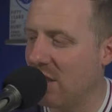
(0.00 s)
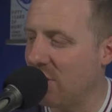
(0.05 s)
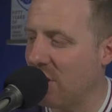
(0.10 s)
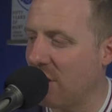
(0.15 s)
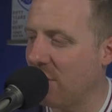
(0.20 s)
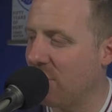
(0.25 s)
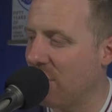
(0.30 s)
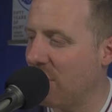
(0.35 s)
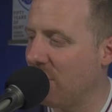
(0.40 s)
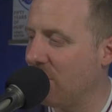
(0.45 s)

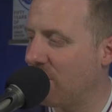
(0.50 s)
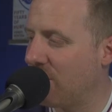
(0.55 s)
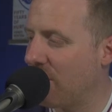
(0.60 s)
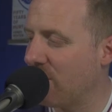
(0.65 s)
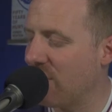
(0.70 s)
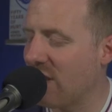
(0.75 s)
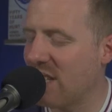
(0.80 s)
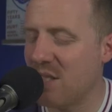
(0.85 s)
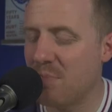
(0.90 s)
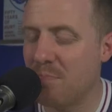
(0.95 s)
Jones
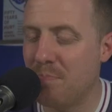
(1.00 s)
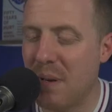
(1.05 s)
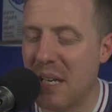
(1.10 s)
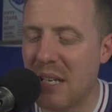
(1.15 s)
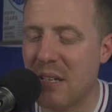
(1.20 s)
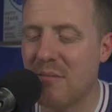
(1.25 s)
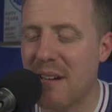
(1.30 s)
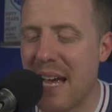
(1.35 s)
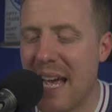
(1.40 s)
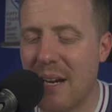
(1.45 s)
feels like he's been
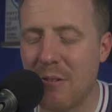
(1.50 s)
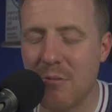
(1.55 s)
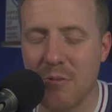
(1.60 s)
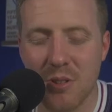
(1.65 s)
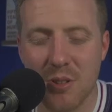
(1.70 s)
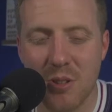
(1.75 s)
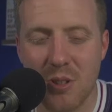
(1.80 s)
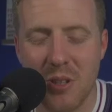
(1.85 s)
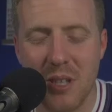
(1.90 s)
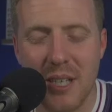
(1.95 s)
around
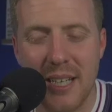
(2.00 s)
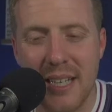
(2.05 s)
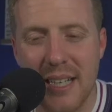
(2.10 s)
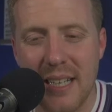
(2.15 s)
or